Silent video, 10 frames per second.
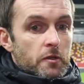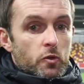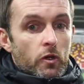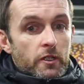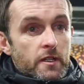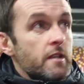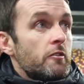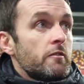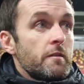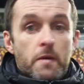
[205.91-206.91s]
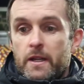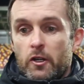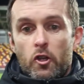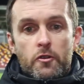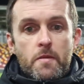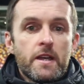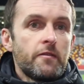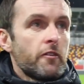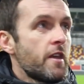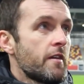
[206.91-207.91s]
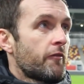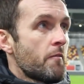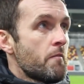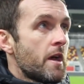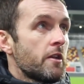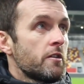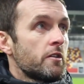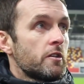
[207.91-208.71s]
quality, you know, they've paid a lot of money for their front man